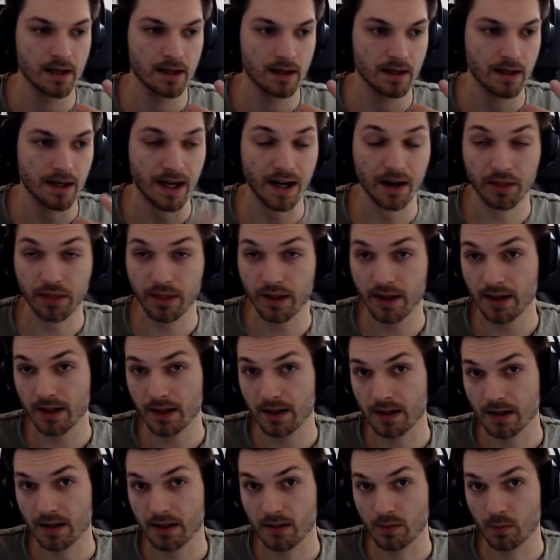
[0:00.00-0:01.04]
I
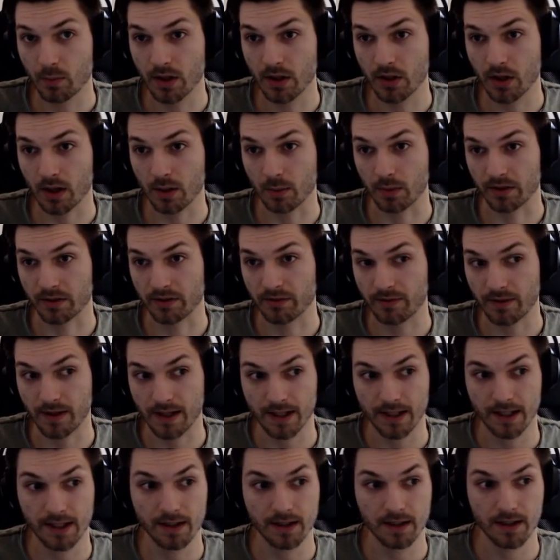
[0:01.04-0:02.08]
think Windhawk was
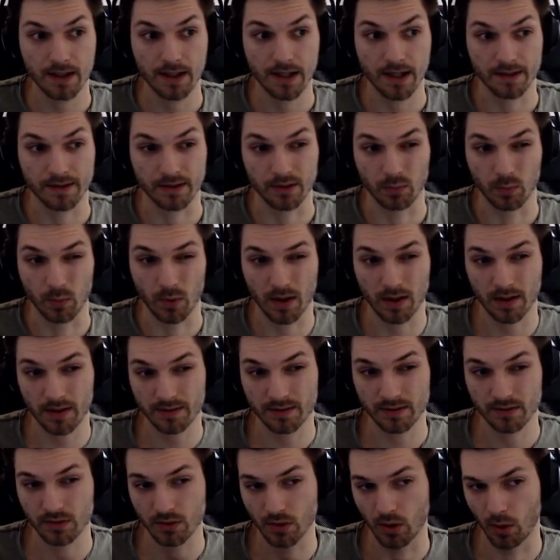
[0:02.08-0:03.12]
fine as it
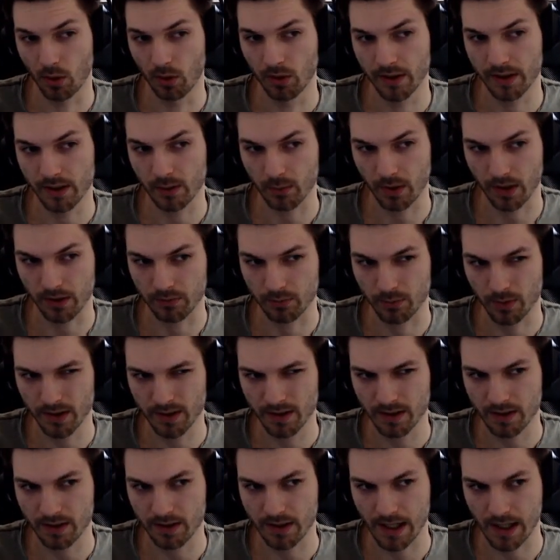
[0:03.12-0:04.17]
was, holding wave
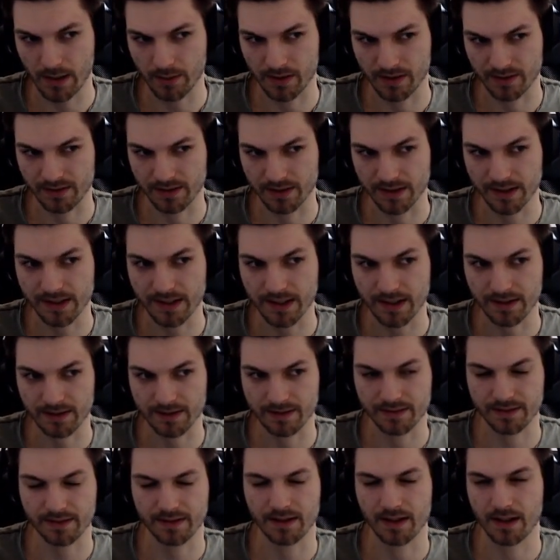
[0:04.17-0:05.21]
1, now it is leaking
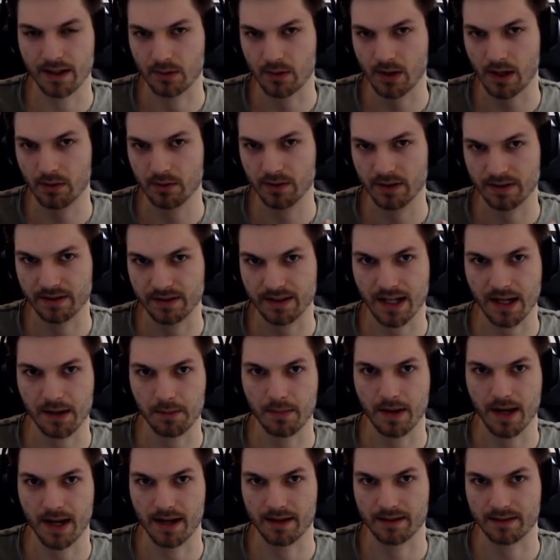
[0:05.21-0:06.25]
around the
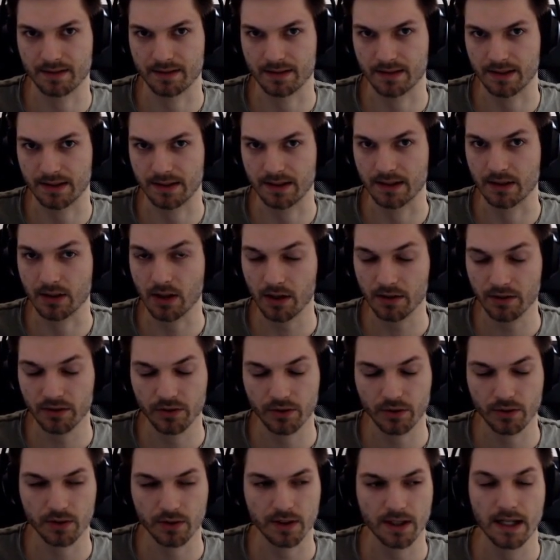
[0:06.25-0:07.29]
same as the
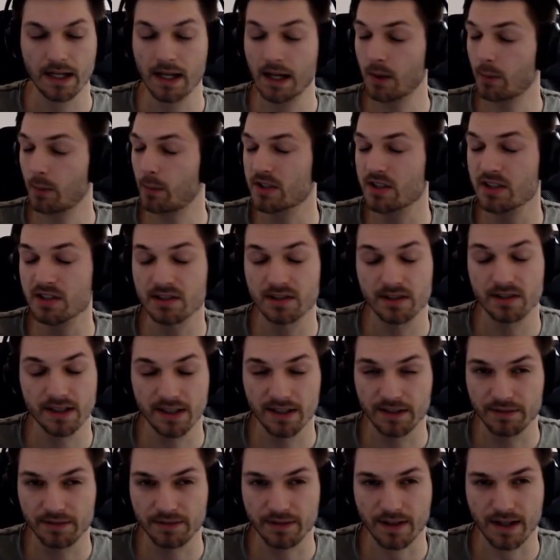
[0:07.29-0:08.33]
Consort, which is
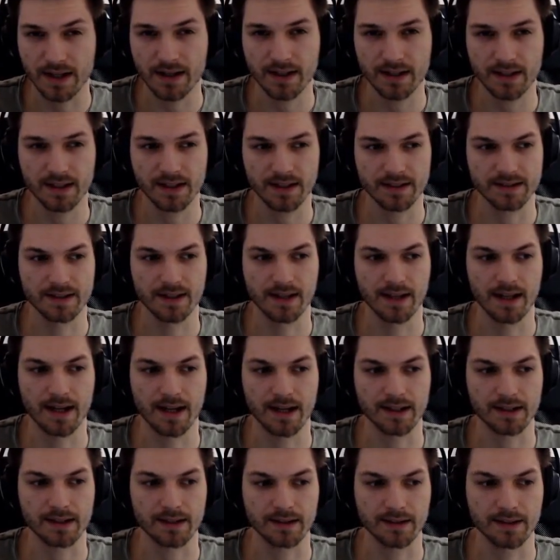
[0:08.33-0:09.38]
still fine, I still
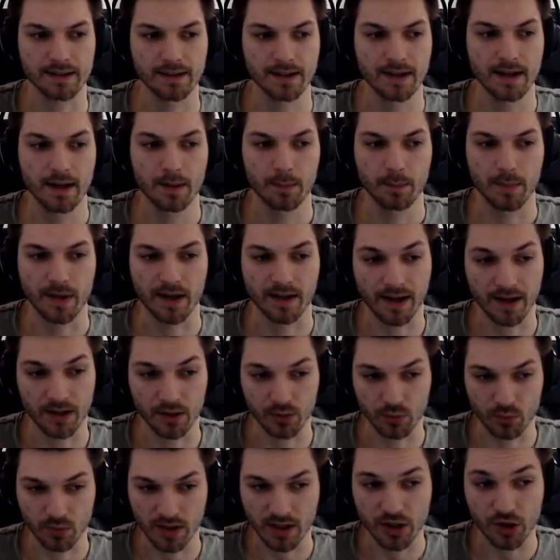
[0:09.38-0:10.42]
like it, but I
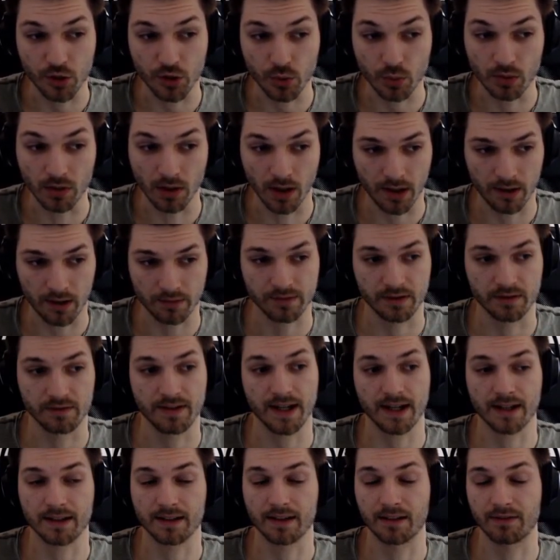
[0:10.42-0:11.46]
really do love the
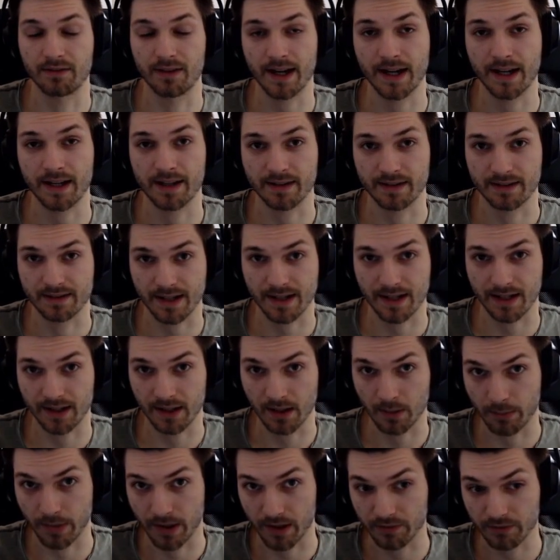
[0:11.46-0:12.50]
fact that Violet is getting
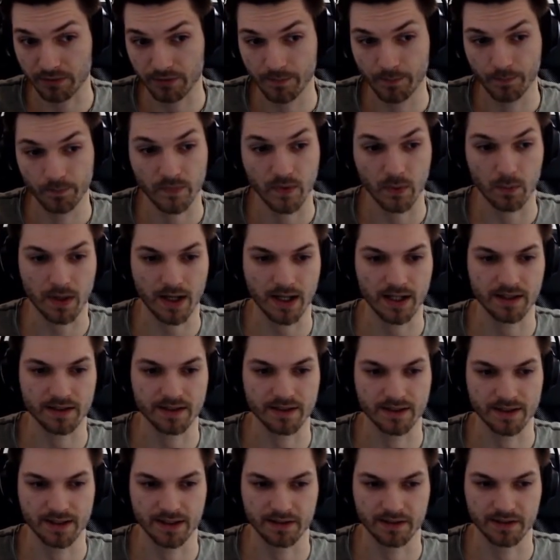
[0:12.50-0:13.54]
a buff.
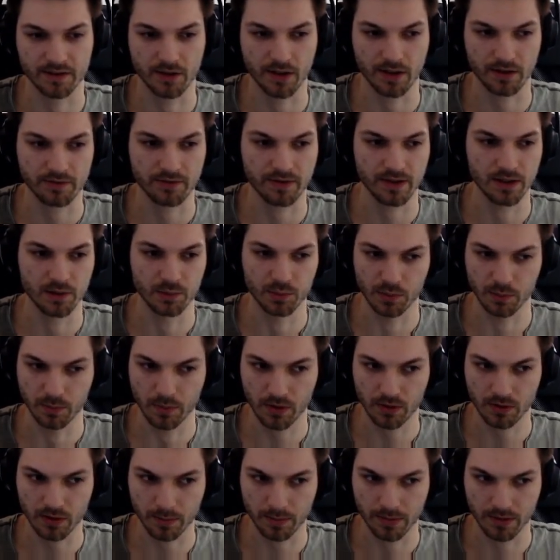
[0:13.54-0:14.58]
Violet does not feel
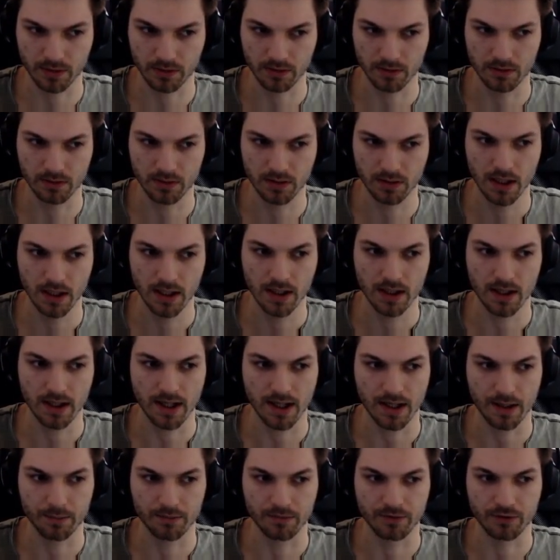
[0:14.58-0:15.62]
rewardable
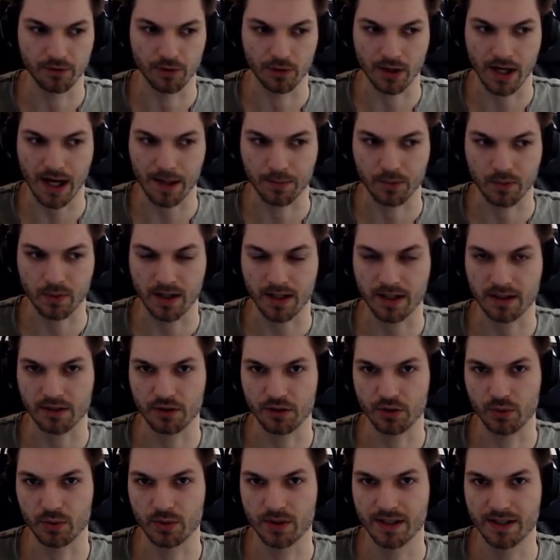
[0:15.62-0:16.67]
for upgrading a
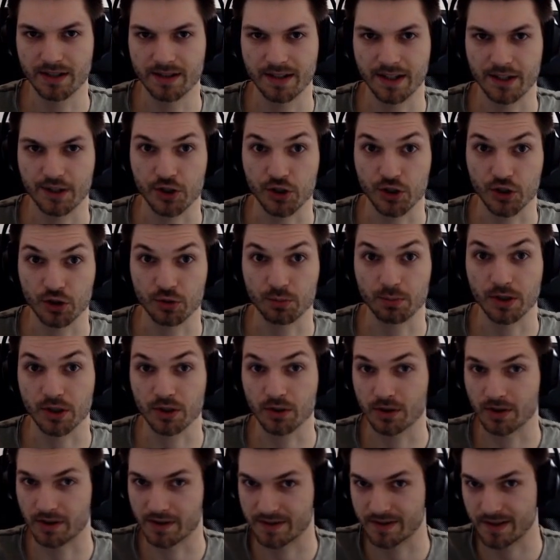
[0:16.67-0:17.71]
unit that should be
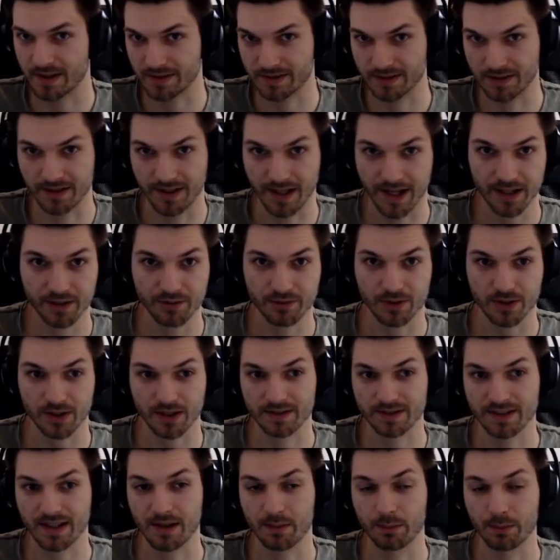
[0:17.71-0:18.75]
good on 6 and 9, for
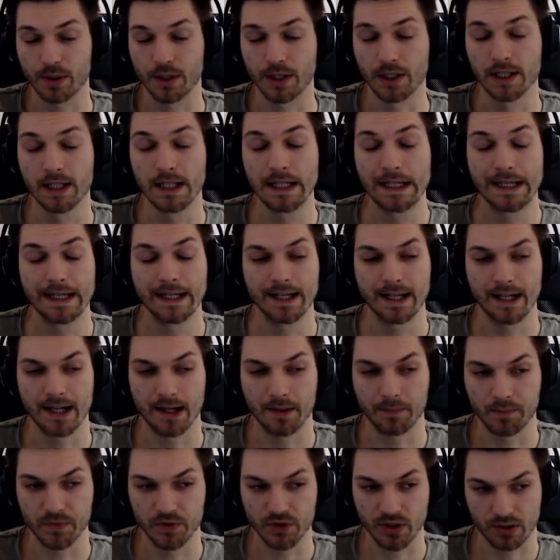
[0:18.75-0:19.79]
example,
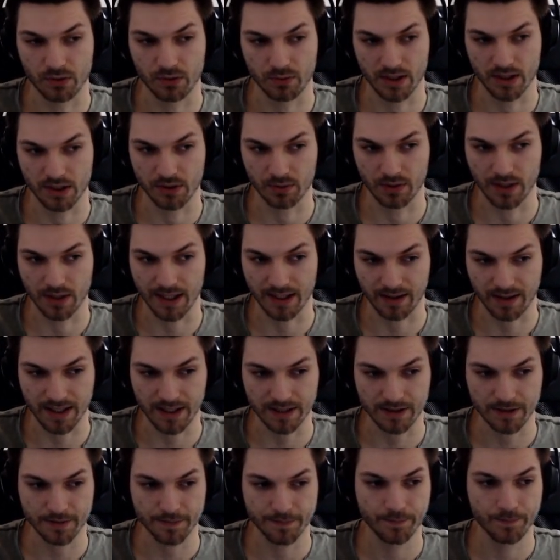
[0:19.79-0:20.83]
so I really do like
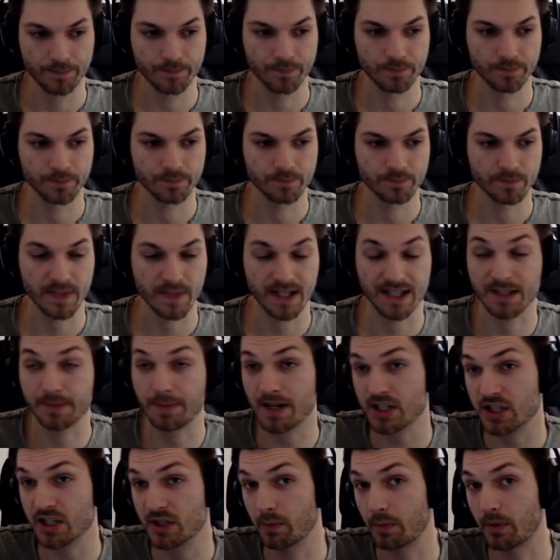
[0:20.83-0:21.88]
that.
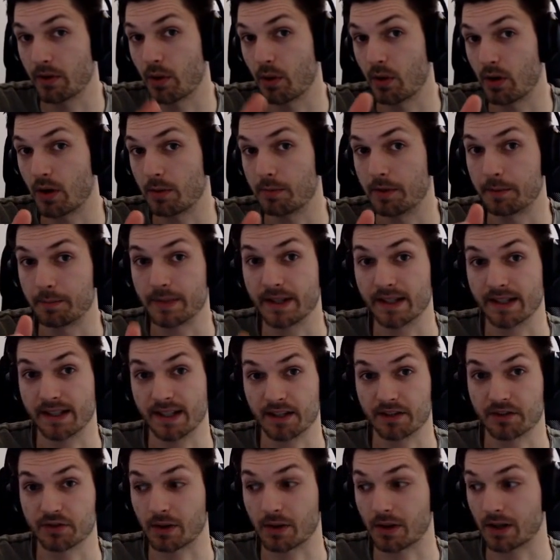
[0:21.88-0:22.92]
Especially with Hermit being
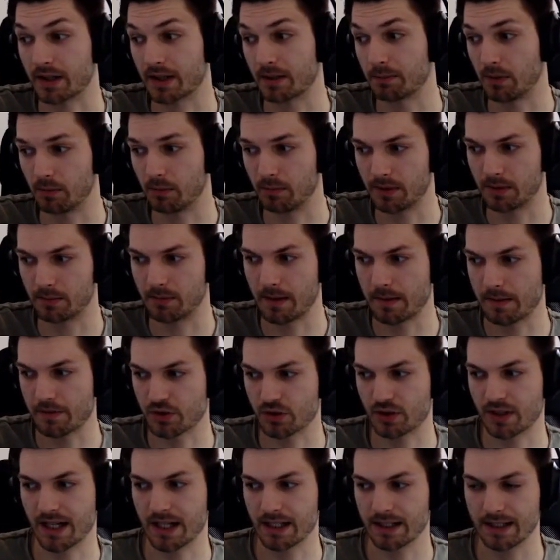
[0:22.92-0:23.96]
that strong at the moment, maybe I
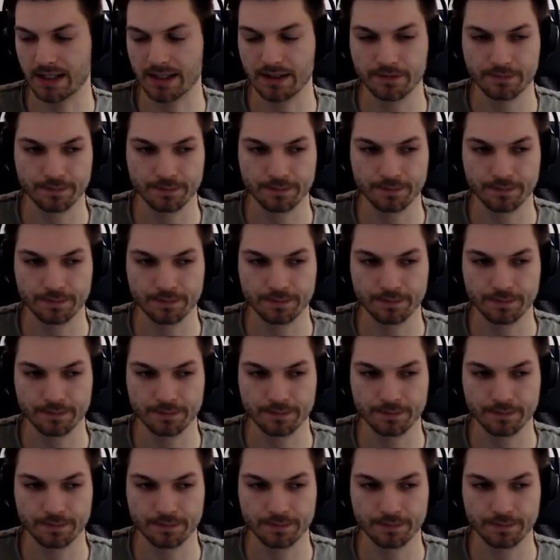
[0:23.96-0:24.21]
should add that.